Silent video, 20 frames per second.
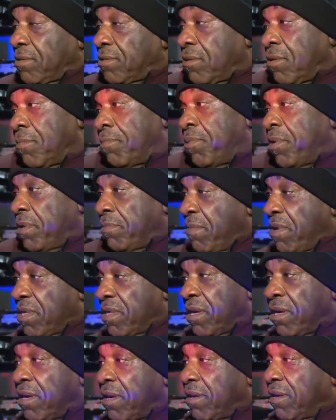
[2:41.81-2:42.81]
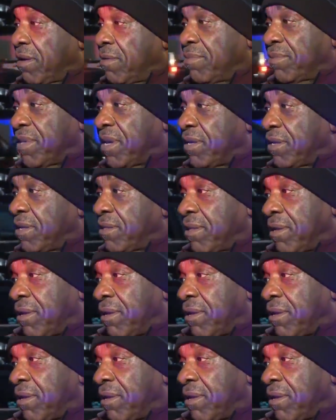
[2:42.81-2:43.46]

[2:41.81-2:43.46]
So pretty much uh, everything that.